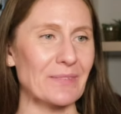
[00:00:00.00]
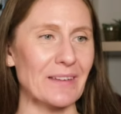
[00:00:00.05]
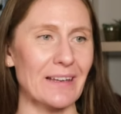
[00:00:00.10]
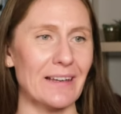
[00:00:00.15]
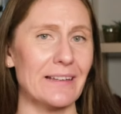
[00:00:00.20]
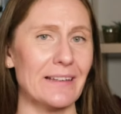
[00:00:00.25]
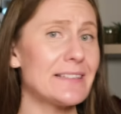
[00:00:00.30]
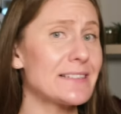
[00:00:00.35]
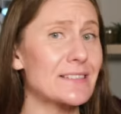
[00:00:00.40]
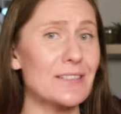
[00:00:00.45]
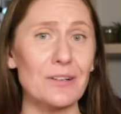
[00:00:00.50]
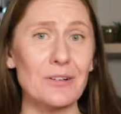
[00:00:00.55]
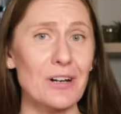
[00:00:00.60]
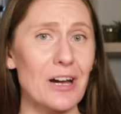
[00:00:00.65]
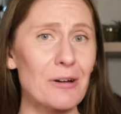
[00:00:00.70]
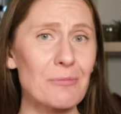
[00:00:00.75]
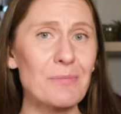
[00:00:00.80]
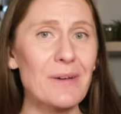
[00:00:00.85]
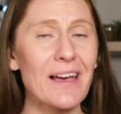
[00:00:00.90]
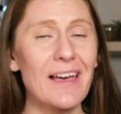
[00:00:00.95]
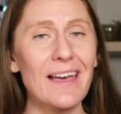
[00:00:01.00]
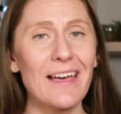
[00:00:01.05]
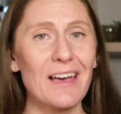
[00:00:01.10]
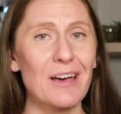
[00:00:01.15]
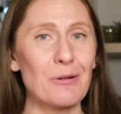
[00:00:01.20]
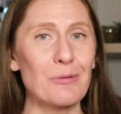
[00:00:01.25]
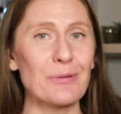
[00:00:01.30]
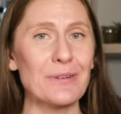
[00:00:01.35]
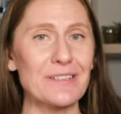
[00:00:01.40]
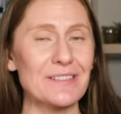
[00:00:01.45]
Instagram
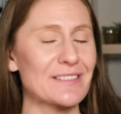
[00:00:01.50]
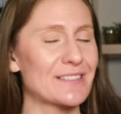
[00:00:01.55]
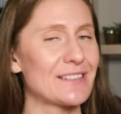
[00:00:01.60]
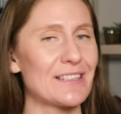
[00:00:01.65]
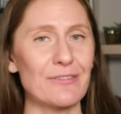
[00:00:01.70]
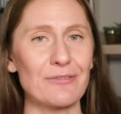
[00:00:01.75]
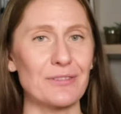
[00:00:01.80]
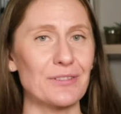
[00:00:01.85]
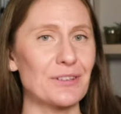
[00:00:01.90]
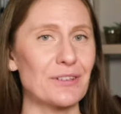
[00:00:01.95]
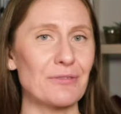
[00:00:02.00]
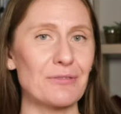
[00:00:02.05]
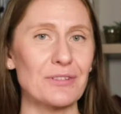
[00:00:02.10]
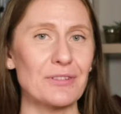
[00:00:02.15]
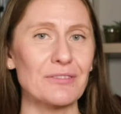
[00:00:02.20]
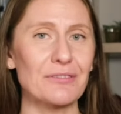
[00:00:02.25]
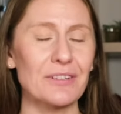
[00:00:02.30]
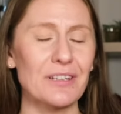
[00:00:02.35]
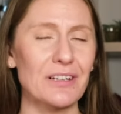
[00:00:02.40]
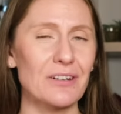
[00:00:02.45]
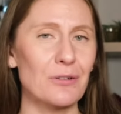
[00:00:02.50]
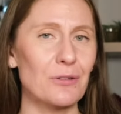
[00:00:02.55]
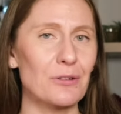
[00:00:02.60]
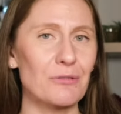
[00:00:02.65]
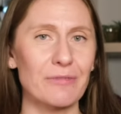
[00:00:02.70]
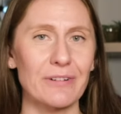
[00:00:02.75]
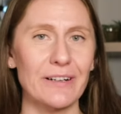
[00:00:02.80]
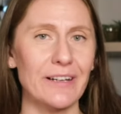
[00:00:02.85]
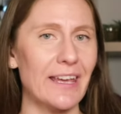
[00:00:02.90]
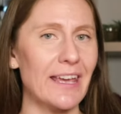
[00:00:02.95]
with different color
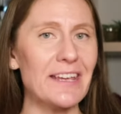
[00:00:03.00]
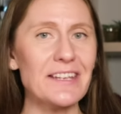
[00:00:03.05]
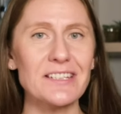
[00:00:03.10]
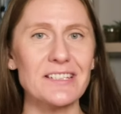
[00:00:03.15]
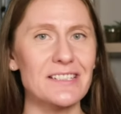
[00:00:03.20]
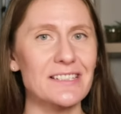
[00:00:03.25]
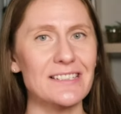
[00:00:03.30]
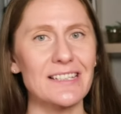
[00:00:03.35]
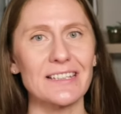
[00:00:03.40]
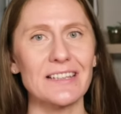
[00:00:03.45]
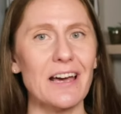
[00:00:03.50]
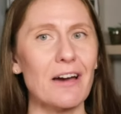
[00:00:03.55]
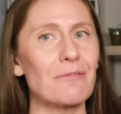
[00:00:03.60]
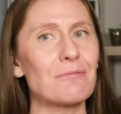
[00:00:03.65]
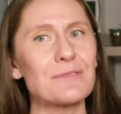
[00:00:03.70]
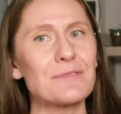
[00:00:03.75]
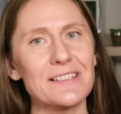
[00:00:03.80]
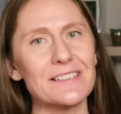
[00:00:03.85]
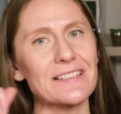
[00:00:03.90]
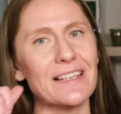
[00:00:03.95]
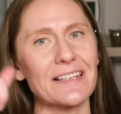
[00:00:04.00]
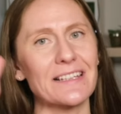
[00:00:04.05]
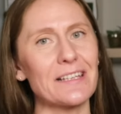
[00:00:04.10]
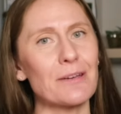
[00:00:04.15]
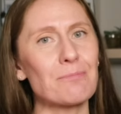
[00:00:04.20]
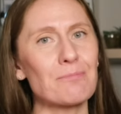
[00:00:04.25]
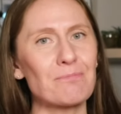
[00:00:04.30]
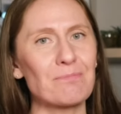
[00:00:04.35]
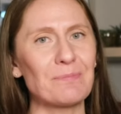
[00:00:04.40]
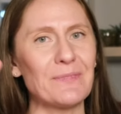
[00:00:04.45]
variations that I was just like,
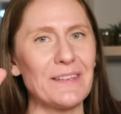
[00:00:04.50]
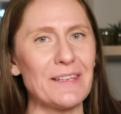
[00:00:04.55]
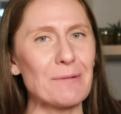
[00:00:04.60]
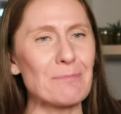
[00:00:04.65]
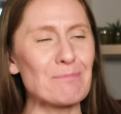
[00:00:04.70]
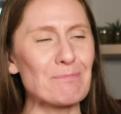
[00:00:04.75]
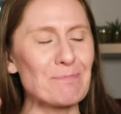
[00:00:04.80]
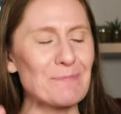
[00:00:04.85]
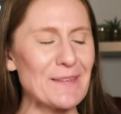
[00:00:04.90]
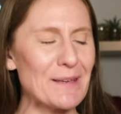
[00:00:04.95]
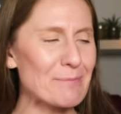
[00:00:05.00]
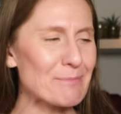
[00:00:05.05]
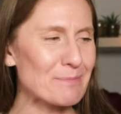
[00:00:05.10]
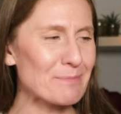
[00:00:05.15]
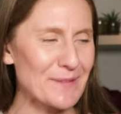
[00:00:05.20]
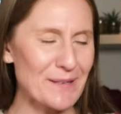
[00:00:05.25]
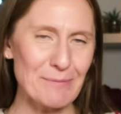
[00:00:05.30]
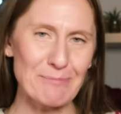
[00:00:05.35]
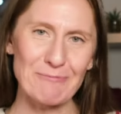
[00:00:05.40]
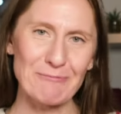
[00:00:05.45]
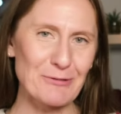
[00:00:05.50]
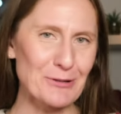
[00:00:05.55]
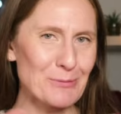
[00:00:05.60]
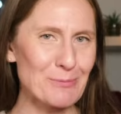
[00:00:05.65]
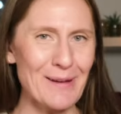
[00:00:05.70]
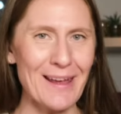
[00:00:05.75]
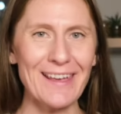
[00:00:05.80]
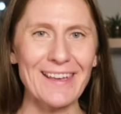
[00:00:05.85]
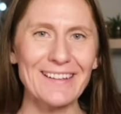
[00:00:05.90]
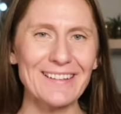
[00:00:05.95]
yep, would
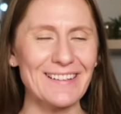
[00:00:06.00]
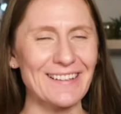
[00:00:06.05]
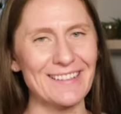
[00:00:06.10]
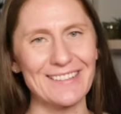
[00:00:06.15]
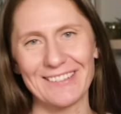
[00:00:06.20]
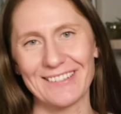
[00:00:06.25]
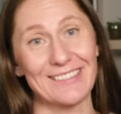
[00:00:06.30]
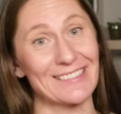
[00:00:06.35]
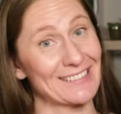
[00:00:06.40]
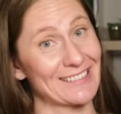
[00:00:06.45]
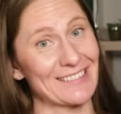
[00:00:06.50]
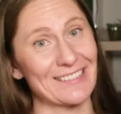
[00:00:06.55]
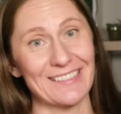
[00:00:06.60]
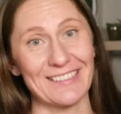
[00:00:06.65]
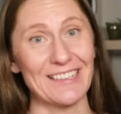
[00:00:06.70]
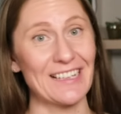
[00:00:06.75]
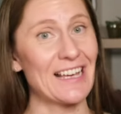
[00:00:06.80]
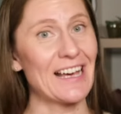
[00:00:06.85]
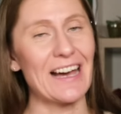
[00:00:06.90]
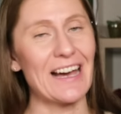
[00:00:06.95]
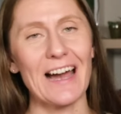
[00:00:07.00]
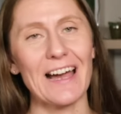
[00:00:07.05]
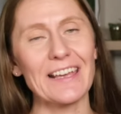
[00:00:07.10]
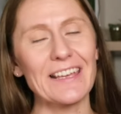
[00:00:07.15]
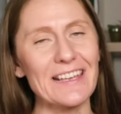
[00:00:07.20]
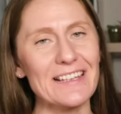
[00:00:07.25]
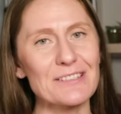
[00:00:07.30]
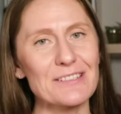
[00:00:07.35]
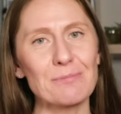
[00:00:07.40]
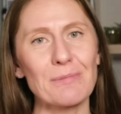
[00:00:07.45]
make it. And I
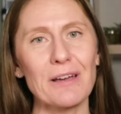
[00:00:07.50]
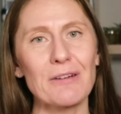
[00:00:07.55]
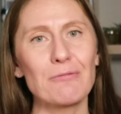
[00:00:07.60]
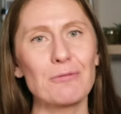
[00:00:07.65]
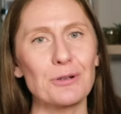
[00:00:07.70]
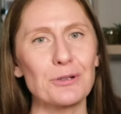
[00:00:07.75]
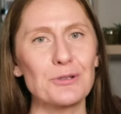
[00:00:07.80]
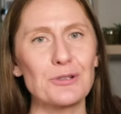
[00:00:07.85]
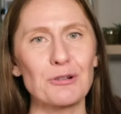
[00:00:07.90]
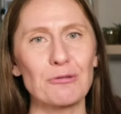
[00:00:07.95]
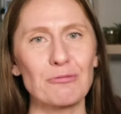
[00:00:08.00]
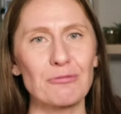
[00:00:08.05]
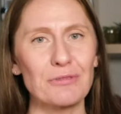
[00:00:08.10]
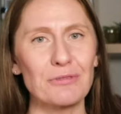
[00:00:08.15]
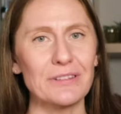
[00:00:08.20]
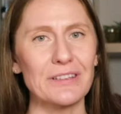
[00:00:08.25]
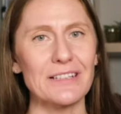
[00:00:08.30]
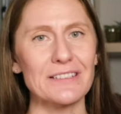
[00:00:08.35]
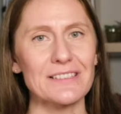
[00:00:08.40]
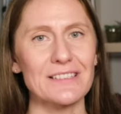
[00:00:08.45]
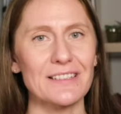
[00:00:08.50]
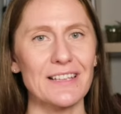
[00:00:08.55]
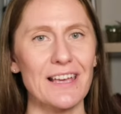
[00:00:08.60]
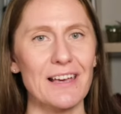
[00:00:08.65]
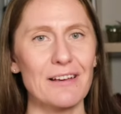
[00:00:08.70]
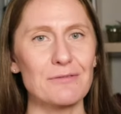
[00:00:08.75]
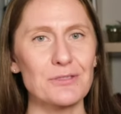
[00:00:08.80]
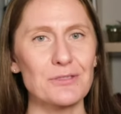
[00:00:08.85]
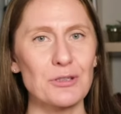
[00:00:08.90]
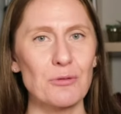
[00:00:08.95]
guess my wardrobe doesn't
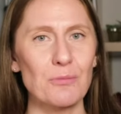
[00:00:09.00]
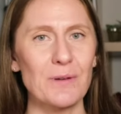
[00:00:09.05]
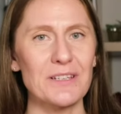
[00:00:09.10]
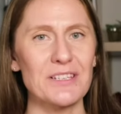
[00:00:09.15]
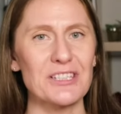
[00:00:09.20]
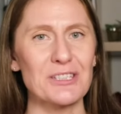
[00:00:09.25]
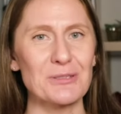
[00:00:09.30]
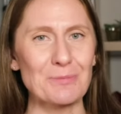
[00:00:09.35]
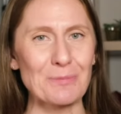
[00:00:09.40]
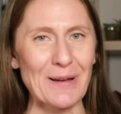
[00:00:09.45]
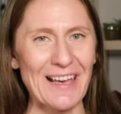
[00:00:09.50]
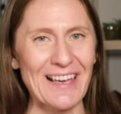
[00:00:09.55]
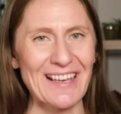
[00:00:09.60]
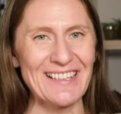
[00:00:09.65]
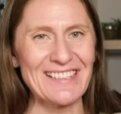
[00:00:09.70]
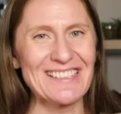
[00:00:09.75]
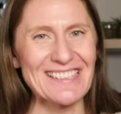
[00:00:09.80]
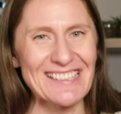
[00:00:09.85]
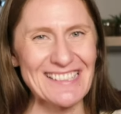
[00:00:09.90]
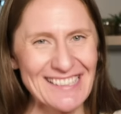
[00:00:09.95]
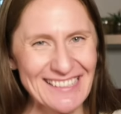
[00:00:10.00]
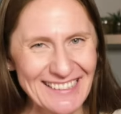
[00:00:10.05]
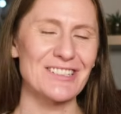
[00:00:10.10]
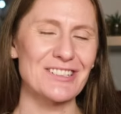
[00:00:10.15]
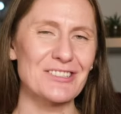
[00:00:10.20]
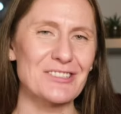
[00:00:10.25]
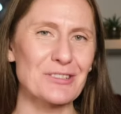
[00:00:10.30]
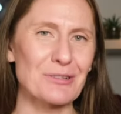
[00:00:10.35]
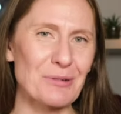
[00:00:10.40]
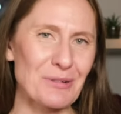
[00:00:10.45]
have so much space
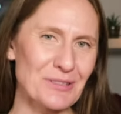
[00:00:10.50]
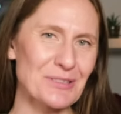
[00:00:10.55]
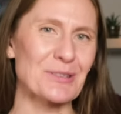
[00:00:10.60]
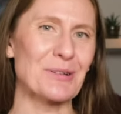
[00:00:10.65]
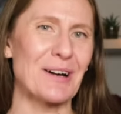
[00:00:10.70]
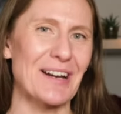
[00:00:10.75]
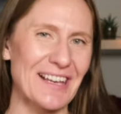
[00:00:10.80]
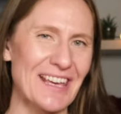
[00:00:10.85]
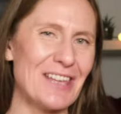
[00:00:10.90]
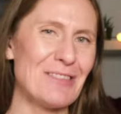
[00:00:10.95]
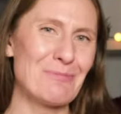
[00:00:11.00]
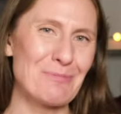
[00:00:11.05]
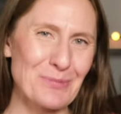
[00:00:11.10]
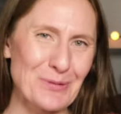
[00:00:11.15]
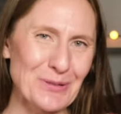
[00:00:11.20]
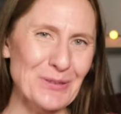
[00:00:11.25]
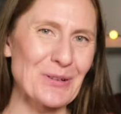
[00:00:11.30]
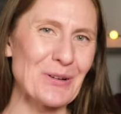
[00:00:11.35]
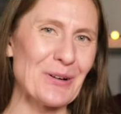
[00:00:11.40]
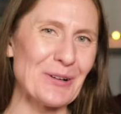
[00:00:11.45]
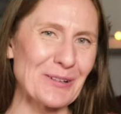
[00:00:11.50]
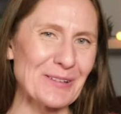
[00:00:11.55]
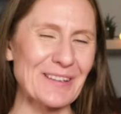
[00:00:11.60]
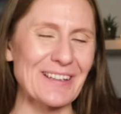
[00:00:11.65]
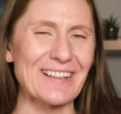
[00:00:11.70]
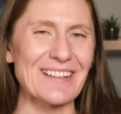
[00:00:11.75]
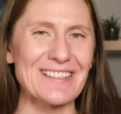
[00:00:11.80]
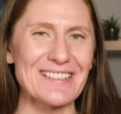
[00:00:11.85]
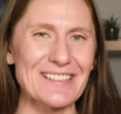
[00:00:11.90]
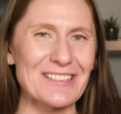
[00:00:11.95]
so I can put all
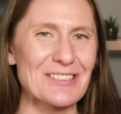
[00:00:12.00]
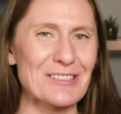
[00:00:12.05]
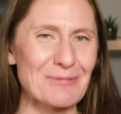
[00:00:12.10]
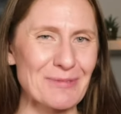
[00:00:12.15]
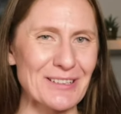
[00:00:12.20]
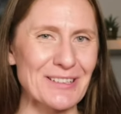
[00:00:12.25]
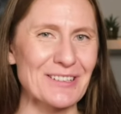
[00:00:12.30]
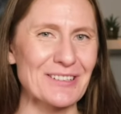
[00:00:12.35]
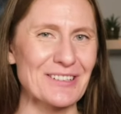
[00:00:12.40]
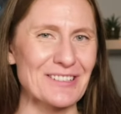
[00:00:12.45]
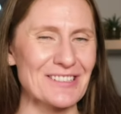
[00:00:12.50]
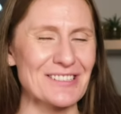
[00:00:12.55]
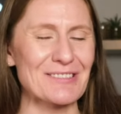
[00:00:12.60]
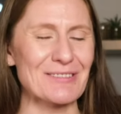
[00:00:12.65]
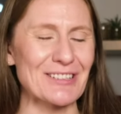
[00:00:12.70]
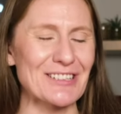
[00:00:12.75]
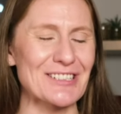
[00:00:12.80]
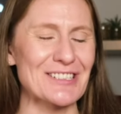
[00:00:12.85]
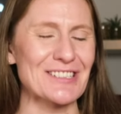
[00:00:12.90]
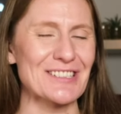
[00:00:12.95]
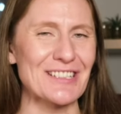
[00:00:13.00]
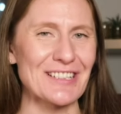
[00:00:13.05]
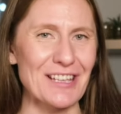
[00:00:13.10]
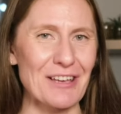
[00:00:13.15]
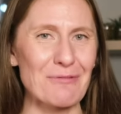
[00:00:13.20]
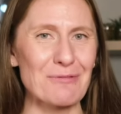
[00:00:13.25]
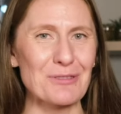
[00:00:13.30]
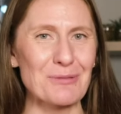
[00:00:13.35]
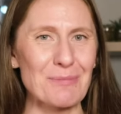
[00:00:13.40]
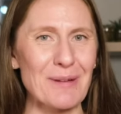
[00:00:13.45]
the sweaters that
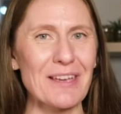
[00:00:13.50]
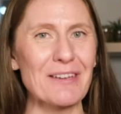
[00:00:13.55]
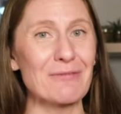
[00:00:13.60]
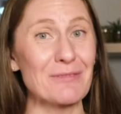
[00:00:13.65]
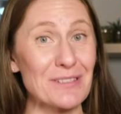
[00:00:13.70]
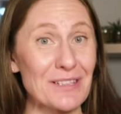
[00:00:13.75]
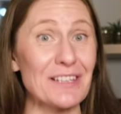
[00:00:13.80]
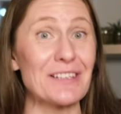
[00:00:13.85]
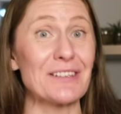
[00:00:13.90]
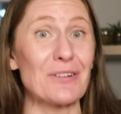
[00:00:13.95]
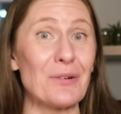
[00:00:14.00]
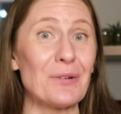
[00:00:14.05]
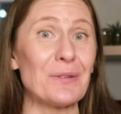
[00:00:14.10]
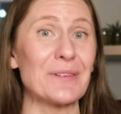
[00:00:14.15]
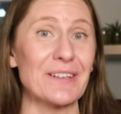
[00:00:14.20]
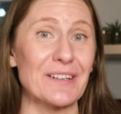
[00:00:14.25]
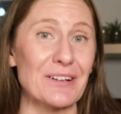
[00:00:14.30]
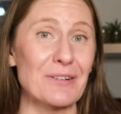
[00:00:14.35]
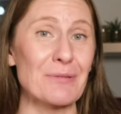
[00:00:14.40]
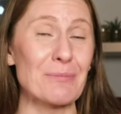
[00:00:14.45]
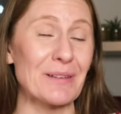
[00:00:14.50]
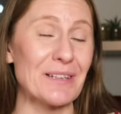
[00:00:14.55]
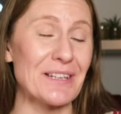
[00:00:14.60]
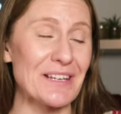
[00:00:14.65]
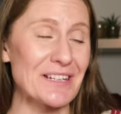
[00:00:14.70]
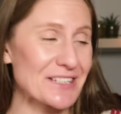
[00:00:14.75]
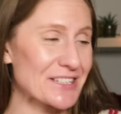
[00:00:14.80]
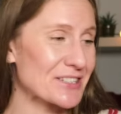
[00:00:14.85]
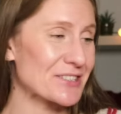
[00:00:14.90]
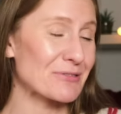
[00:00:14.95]
I would make in all the
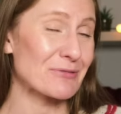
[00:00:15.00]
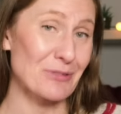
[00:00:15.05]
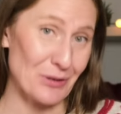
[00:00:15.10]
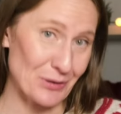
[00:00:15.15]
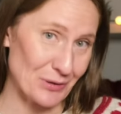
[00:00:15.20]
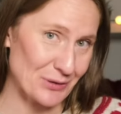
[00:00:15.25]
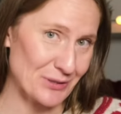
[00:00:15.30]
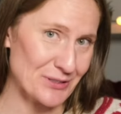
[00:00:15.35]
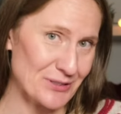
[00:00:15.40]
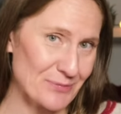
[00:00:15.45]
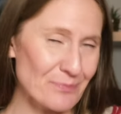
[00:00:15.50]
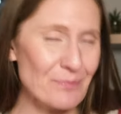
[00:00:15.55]
combinations of colors.